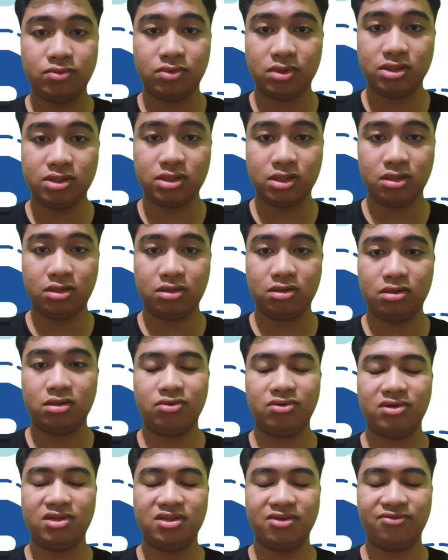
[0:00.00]
drills, and
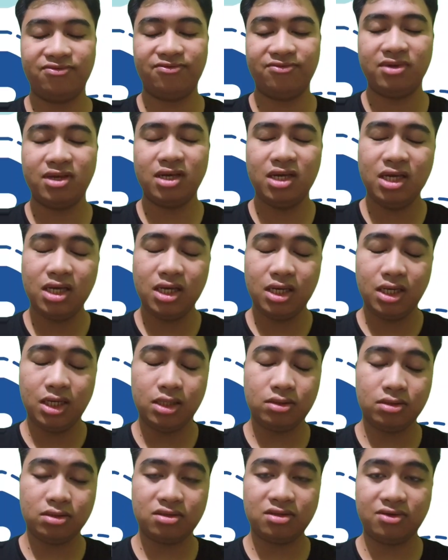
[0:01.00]

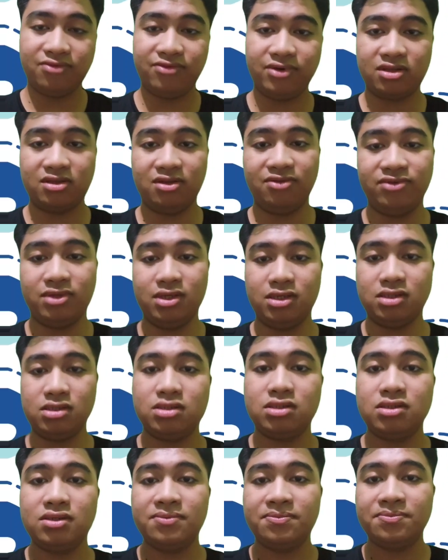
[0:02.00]
interactive
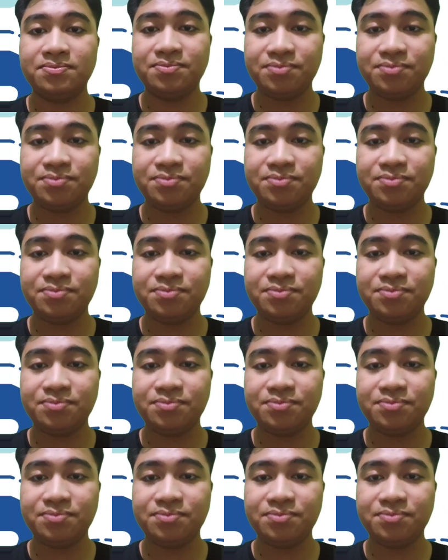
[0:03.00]
activities.